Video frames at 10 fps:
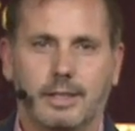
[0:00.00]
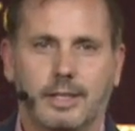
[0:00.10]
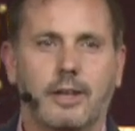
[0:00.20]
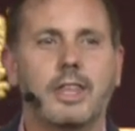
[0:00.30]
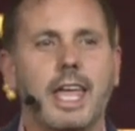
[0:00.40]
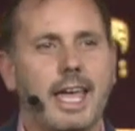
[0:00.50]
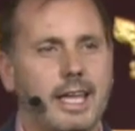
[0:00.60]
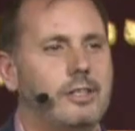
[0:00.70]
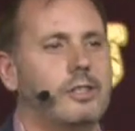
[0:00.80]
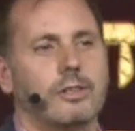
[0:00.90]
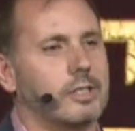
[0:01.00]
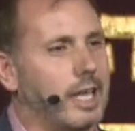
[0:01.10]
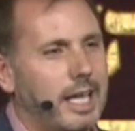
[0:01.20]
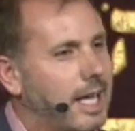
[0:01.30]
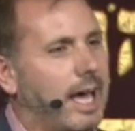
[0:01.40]
Now, the angels,
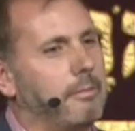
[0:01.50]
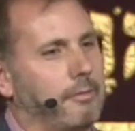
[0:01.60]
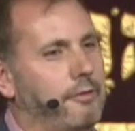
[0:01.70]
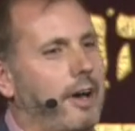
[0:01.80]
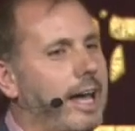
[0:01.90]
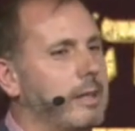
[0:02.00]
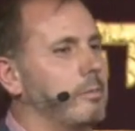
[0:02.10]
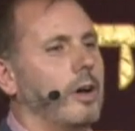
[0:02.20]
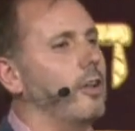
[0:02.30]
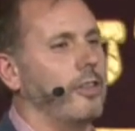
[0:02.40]
they can't fathom all